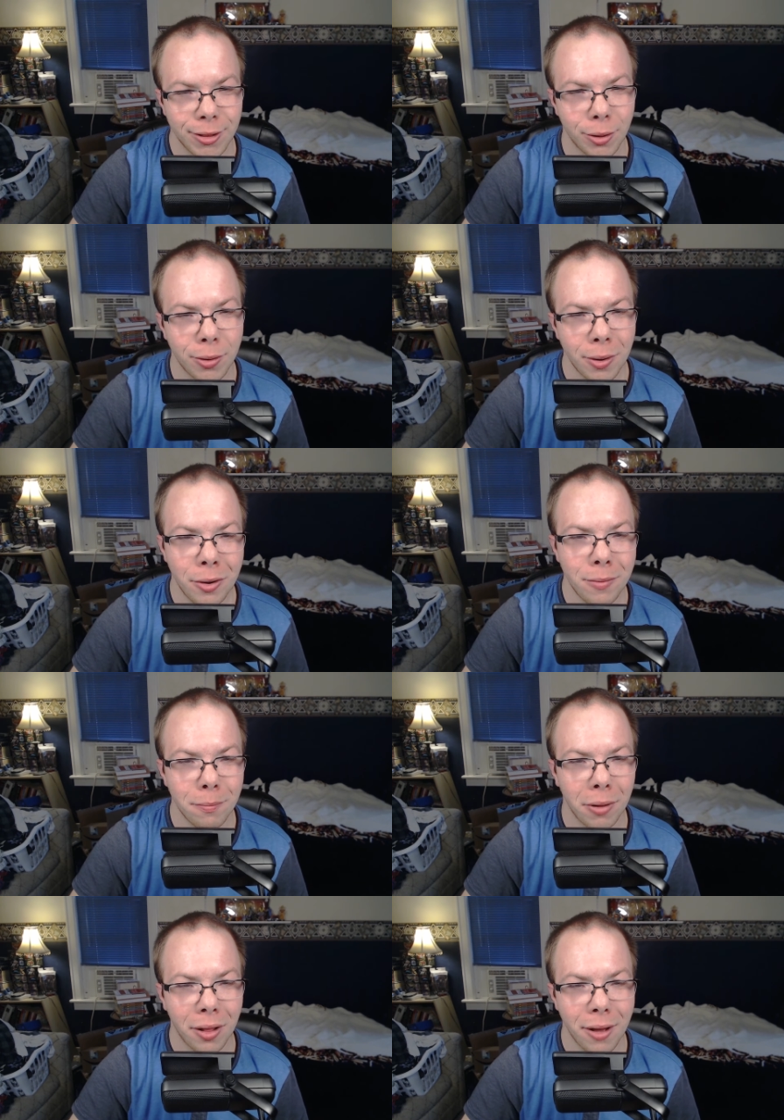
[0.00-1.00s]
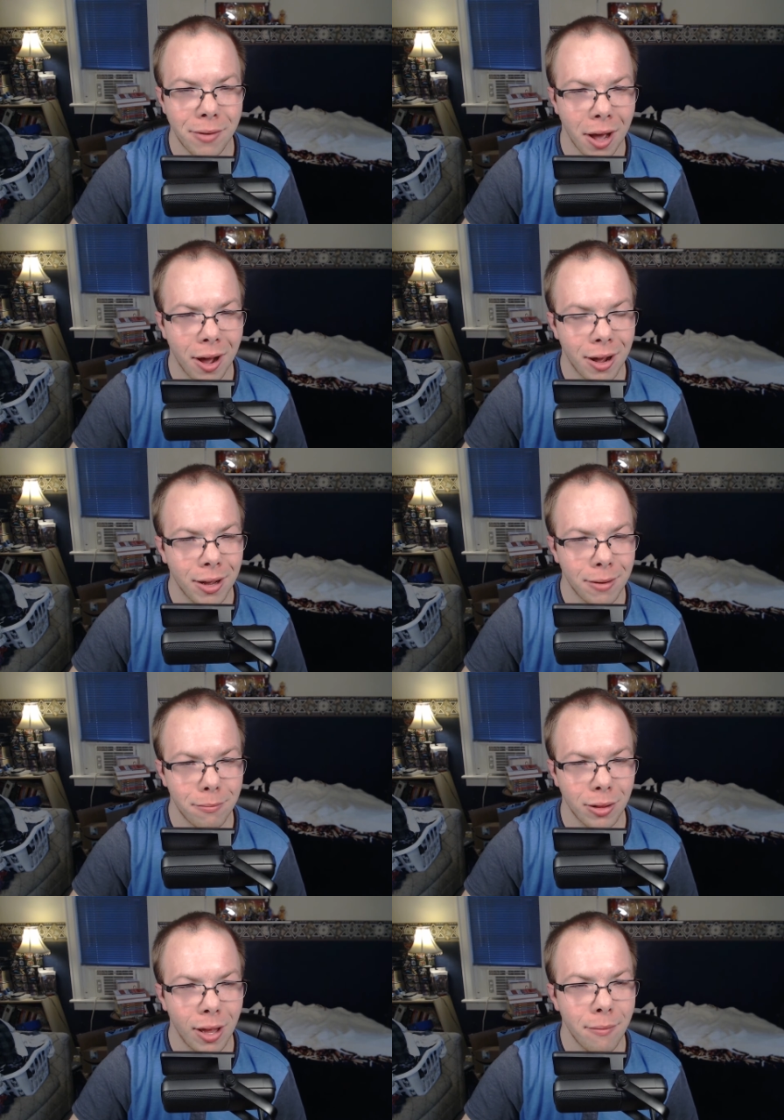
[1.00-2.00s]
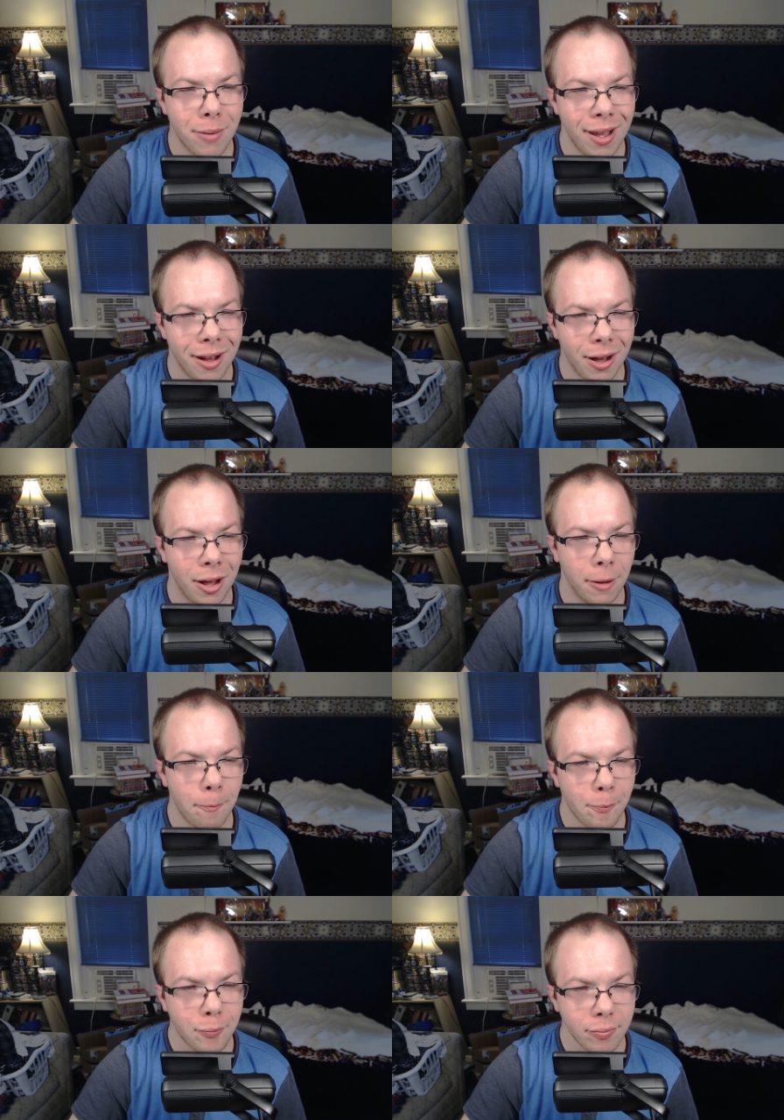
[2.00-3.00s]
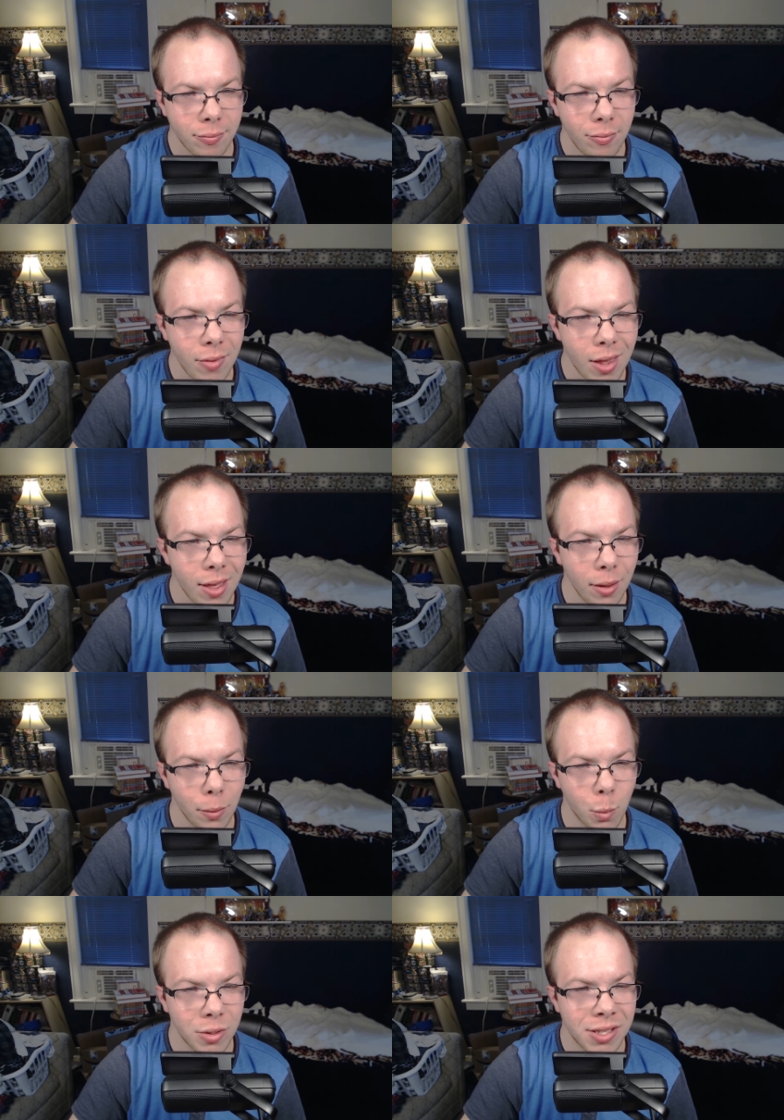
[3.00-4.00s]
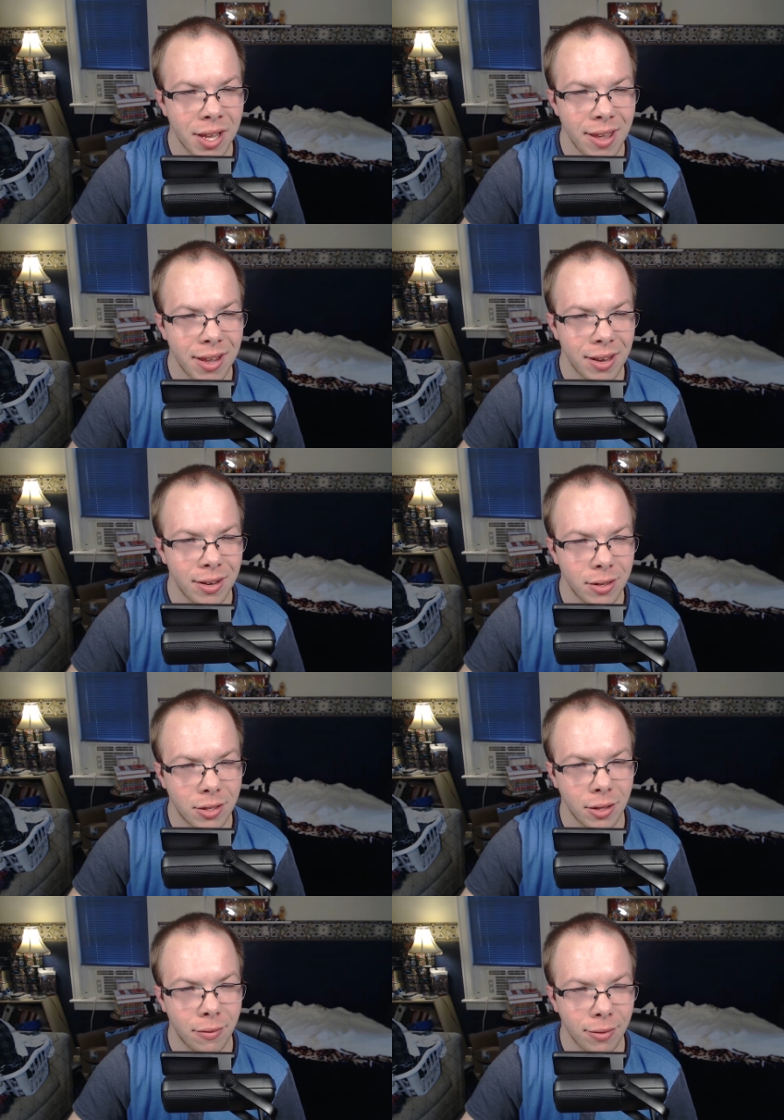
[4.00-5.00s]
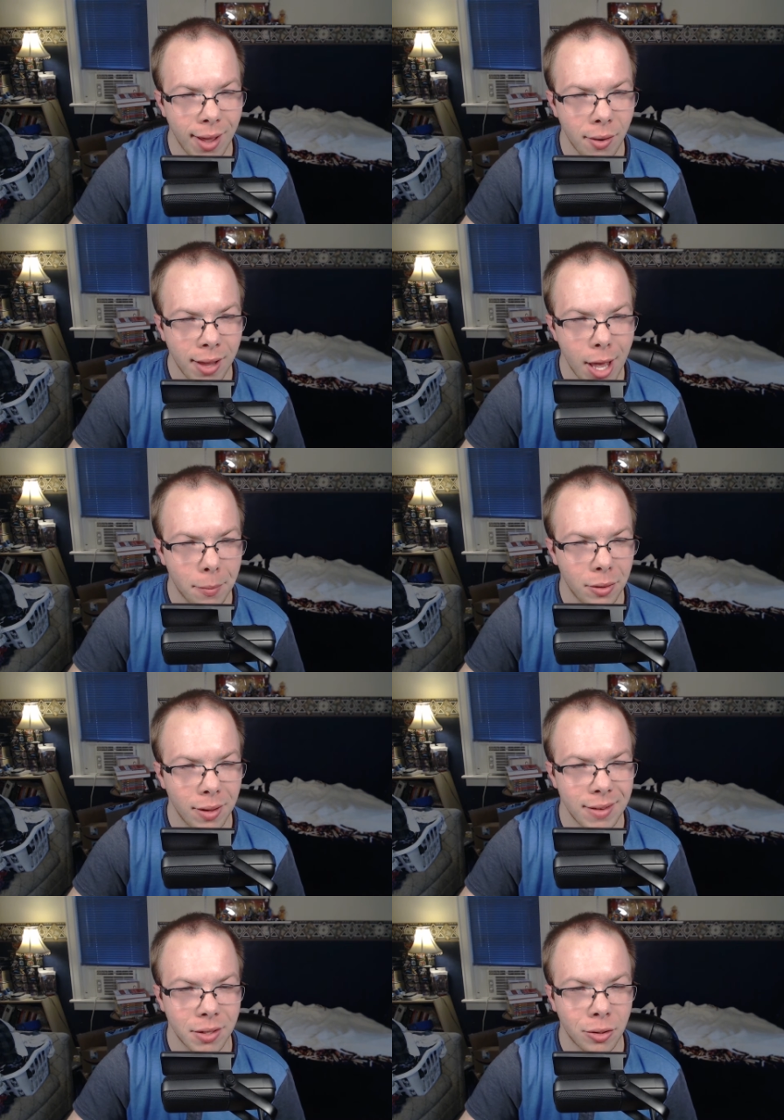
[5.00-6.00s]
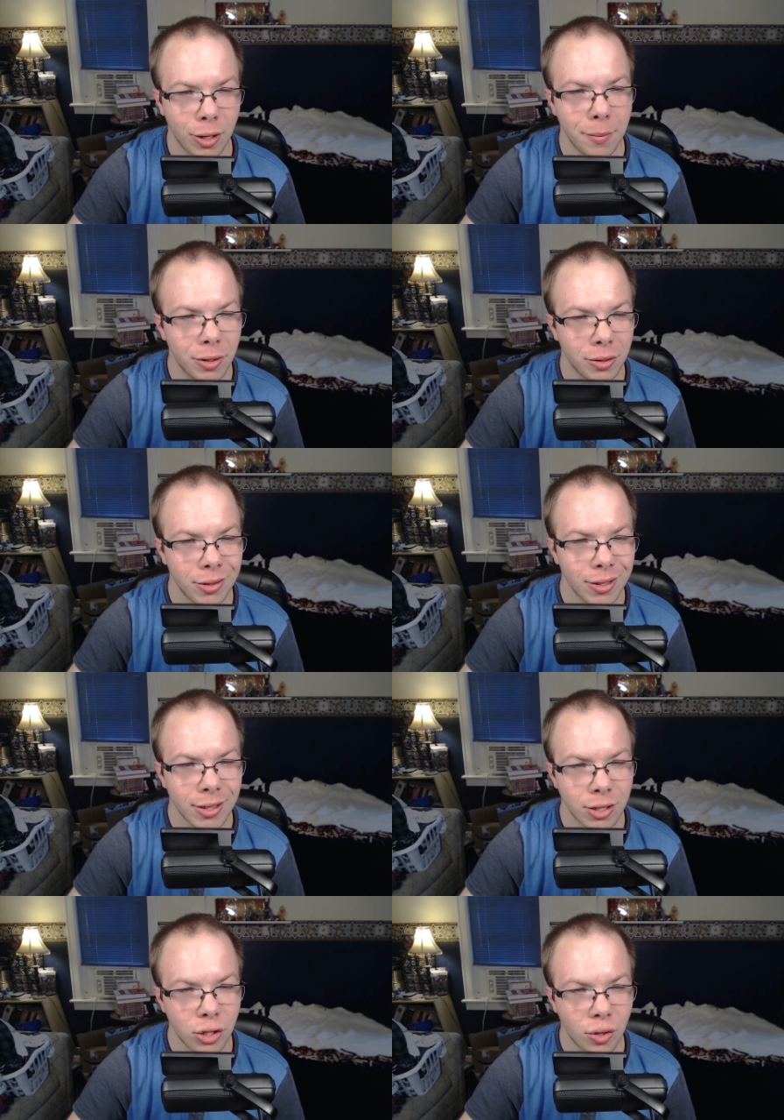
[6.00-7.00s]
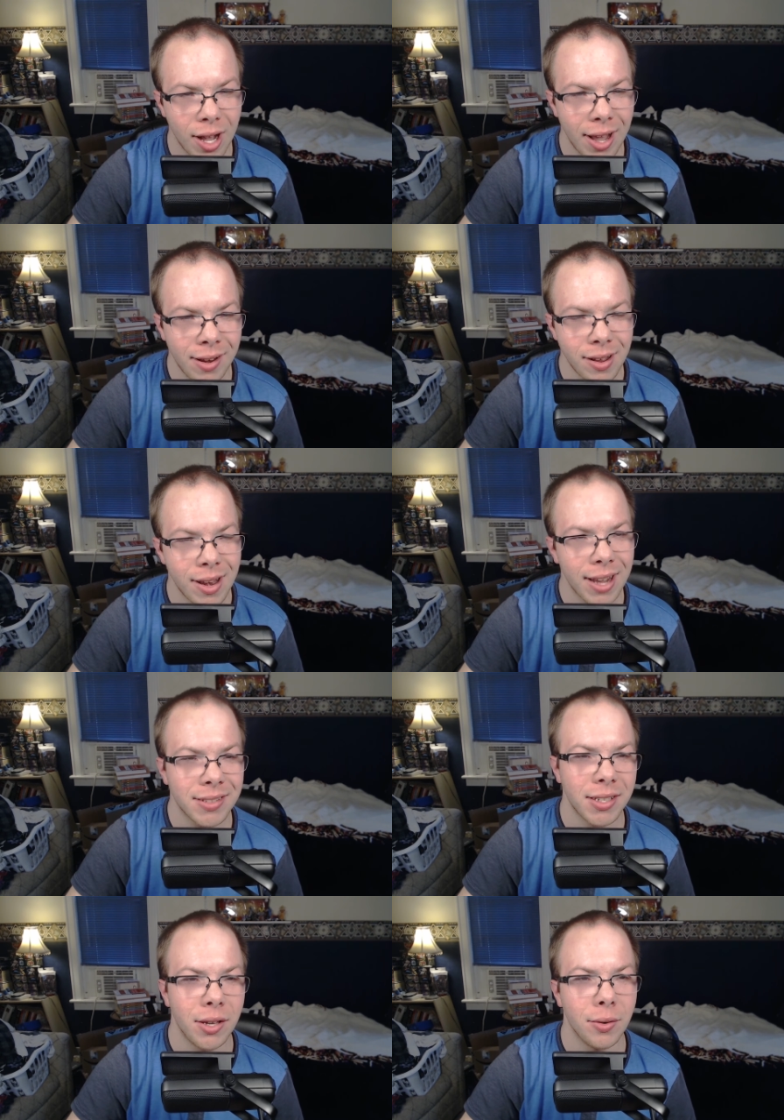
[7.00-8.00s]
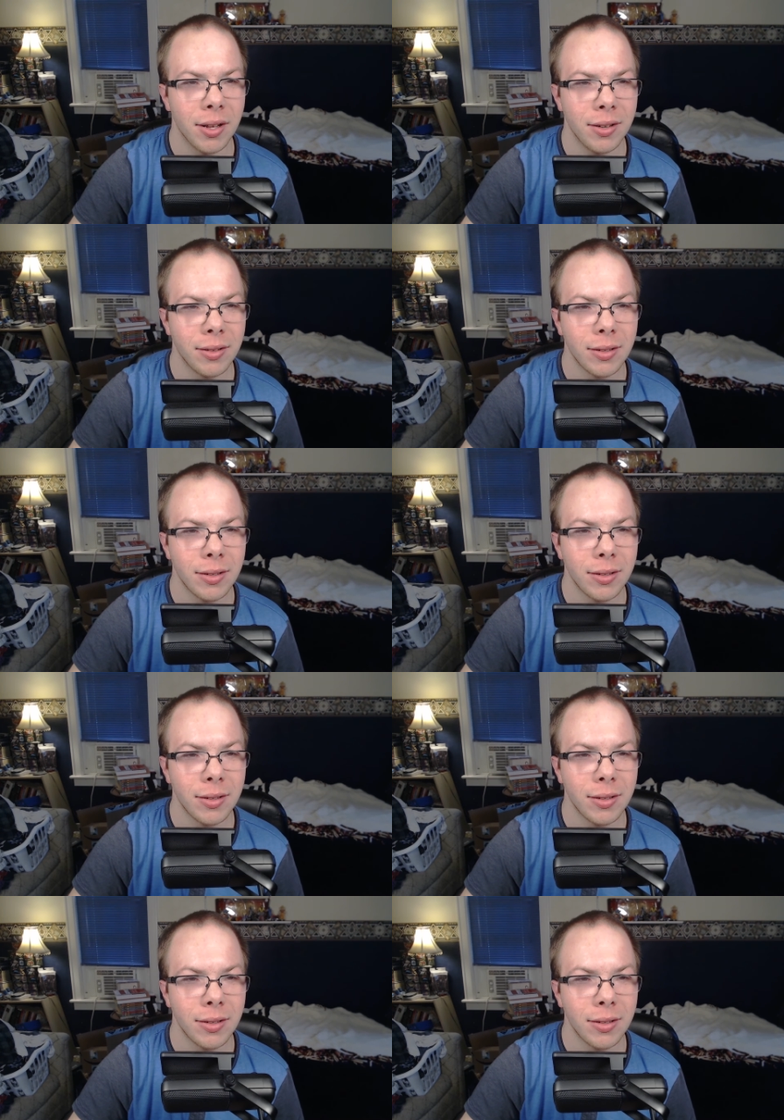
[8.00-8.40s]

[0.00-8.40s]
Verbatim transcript: Lord Oden, beloved all, beloved by all, was taken to the flower capital as a criminal, tried and executed.